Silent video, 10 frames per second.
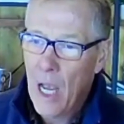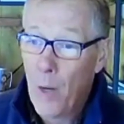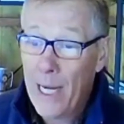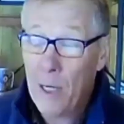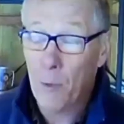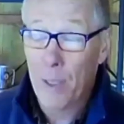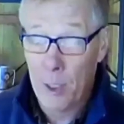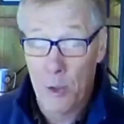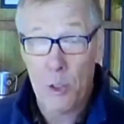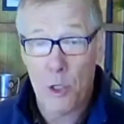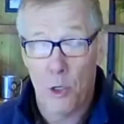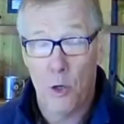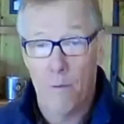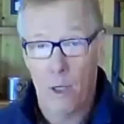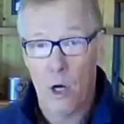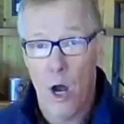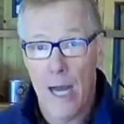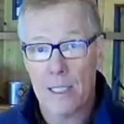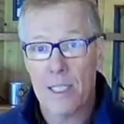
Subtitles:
we reduce turnover costs.